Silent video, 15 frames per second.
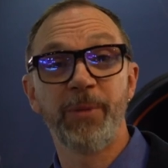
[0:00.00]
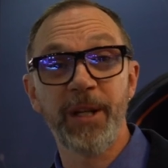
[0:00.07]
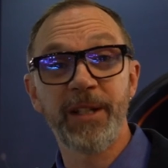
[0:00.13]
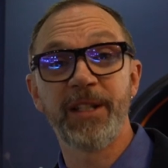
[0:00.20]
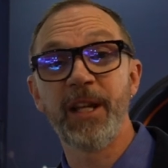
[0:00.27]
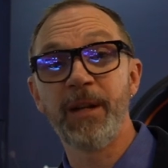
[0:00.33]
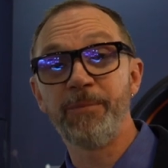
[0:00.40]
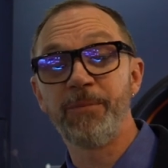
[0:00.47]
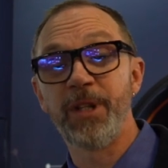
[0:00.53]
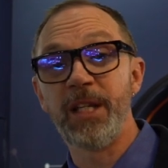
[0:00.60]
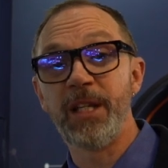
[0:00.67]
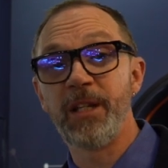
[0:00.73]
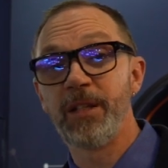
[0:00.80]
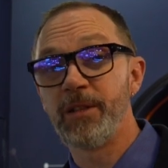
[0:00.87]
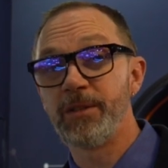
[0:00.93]
pick up
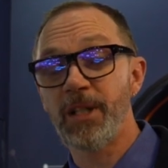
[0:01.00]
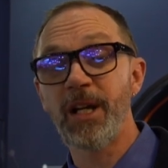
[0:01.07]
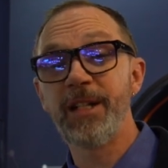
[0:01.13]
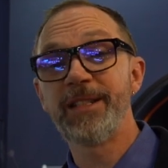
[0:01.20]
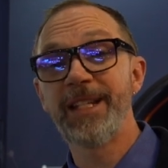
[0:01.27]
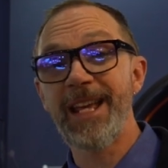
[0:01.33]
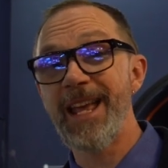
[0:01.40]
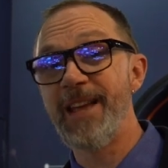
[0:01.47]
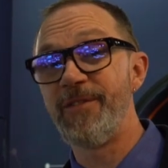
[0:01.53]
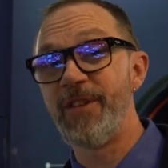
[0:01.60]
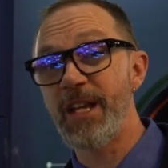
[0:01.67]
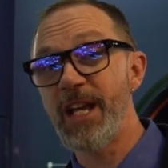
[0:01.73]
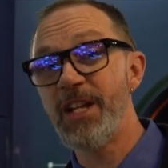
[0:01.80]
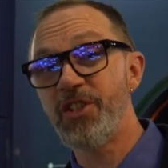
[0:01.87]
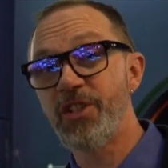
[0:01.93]
the Dante
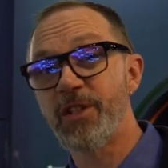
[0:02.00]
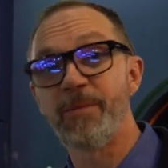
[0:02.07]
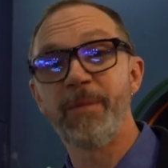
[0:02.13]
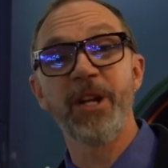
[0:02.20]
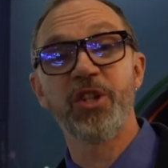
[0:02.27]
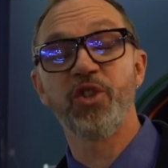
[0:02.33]
AVH to make